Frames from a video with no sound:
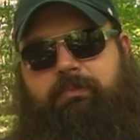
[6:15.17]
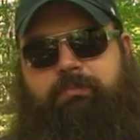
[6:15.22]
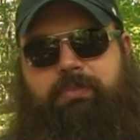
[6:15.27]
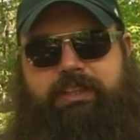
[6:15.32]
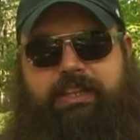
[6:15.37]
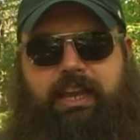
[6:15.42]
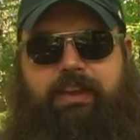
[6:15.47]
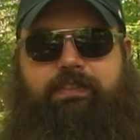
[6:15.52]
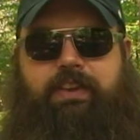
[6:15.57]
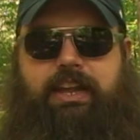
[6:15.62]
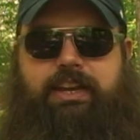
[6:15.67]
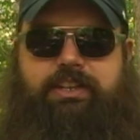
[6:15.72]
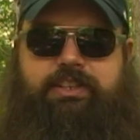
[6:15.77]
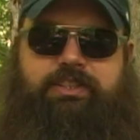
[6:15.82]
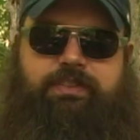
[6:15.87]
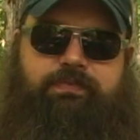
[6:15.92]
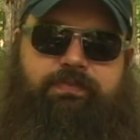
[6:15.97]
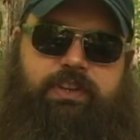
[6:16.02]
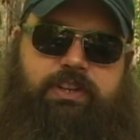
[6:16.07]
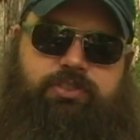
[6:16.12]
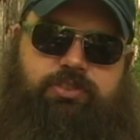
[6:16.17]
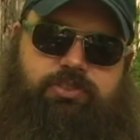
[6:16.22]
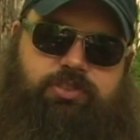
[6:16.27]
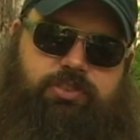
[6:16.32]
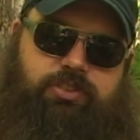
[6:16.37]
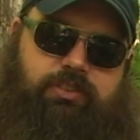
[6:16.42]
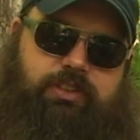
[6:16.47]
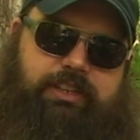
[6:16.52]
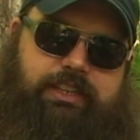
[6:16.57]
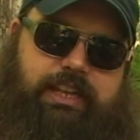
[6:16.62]
But they've added some features
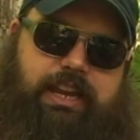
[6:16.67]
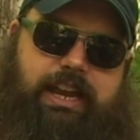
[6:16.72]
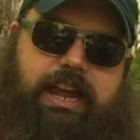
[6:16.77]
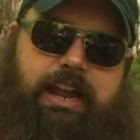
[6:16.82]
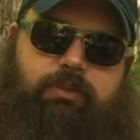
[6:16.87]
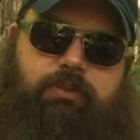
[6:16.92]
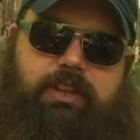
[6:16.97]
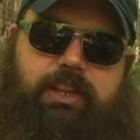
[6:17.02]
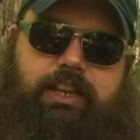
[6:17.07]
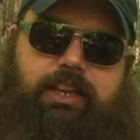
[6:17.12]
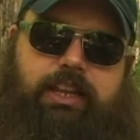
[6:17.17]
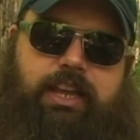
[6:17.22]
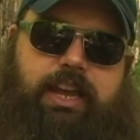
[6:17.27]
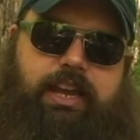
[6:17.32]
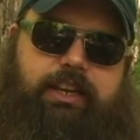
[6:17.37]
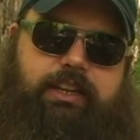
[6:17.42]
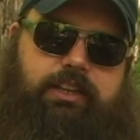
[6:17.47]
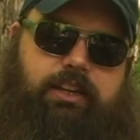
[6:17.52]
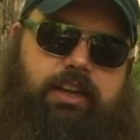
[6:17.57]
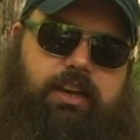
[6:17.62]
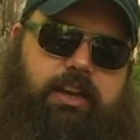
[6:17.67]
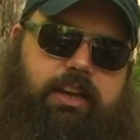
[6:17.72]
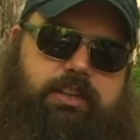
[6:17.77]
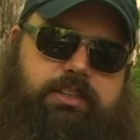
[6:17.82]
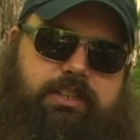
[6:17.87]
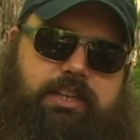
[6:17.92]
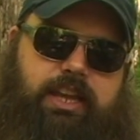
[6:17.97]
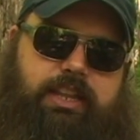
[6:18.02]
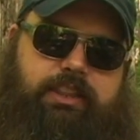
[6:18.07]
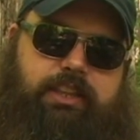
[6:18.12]
to it that I really like.
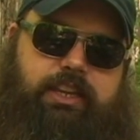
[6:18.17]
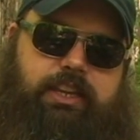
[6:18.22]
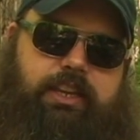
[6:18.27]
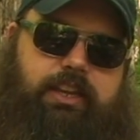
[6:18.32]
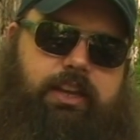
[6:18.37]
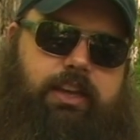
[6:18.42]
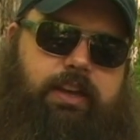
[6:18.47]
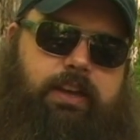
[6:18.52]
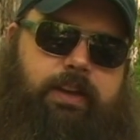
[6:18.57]
It's got the